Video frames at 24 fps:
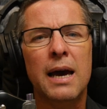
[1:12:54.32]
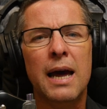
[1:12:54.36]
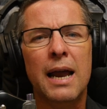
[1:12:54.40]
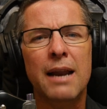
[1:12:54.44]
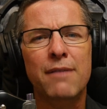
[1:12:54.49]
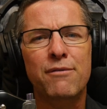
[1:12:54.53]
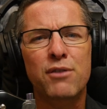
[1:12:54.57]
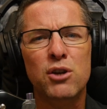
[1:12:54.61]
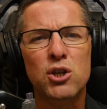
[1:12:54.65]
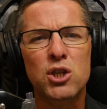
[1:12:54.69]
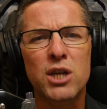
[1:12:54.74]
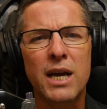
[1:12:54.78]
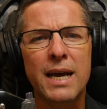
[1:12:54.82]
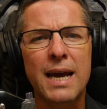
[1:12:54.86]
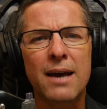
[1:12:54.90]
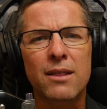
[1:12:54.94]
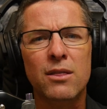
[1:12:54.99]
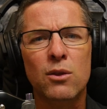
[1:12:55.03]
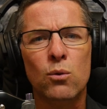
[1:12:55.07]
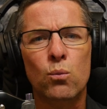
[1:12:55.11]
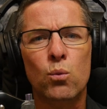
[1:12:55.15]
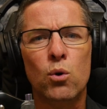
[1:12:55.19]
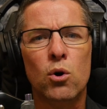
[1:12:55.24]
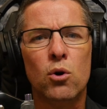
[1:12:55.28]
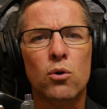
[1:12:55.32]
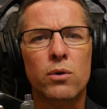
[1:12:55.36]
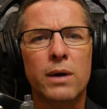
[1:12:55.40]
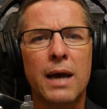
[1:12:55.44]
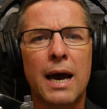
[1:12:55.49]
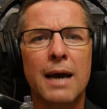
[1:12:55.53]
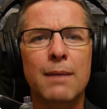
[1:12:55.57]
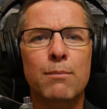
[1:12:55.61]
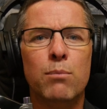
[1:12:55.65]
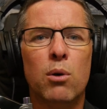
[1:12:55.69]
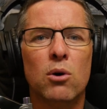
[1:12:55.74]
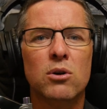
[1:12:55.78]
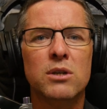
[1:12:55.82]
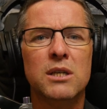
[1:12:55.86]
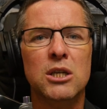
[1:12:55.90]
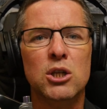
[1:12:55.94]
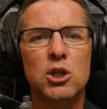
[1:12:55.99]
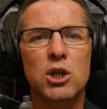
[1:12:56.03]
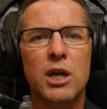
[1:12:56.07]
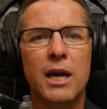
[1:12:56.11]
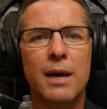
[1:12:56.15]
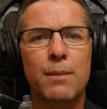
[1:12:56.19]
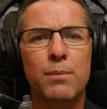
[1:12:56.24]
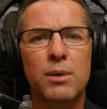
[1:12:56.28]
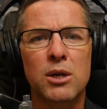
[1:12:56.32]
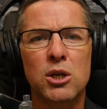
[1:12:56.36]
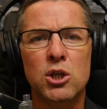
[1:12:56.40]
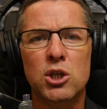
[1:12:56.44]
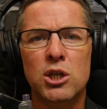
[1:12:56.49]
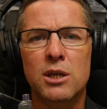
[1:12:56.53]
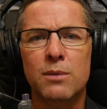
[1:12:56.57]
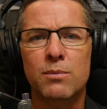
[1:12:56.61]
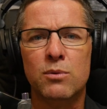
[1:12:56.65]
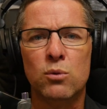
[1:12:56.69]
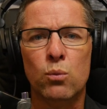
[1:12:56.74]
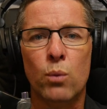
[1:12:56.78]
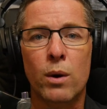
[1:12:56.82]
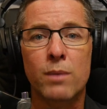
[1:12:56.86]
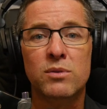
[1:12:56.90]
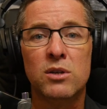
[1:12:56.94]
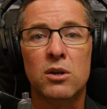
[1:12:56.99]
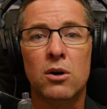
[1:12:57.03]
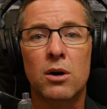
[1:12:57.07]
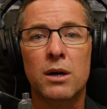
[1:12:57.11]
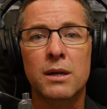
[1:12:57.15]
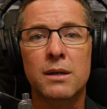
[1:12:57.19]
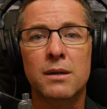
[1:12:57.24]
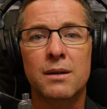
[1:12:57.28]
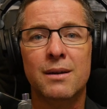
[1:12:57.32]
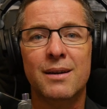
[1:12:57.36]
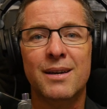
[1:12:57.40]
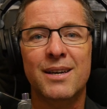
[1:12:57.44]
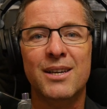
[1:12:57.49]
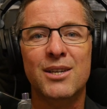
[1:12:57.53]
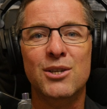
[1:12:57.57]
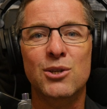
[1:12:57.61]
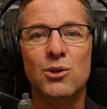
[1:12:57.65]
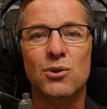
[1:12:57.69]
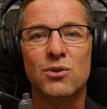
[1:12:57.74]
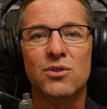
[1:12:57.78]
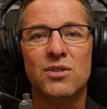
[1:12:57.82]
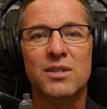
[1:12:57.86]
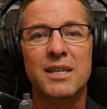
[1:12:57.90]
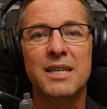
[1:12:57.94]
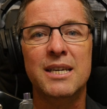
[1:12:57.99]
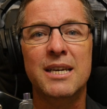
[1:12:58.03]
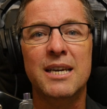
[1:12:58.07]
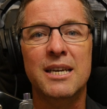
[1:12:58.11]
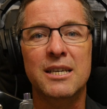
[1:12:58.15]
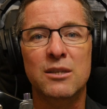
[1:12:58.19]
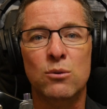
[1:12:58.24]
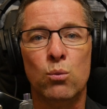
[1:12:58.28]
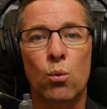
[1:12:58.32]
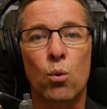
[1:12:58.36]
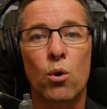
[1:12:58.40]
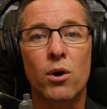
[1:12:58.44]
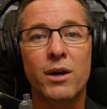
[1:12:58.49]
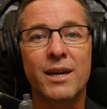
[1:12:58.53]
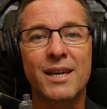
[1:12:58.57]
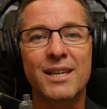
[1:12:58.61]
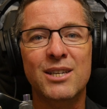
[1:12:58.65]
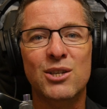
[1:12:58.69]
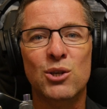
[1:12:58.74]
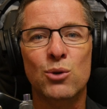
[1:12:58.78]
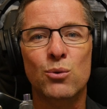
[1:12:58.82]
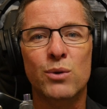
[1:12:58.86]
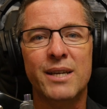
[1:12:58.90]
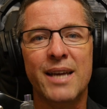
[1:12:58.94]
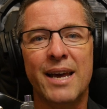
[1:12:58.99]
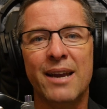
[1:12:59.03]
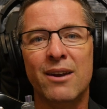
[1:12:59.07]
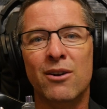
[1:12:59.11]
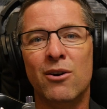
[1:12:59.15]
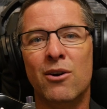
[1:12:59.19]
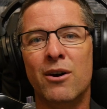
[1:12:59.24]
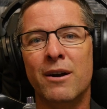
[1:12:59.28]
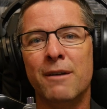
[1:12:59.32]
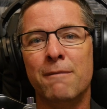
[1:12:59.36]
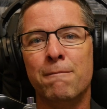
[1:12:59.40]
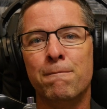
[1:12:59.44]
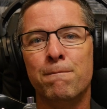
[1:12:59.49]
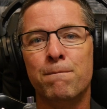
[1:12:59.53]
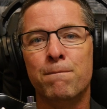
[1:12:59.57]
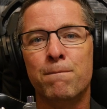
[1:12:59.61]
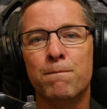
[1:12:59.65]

And if you check out the World Gay Boxing Championships website, you'll see he's working to a deadline.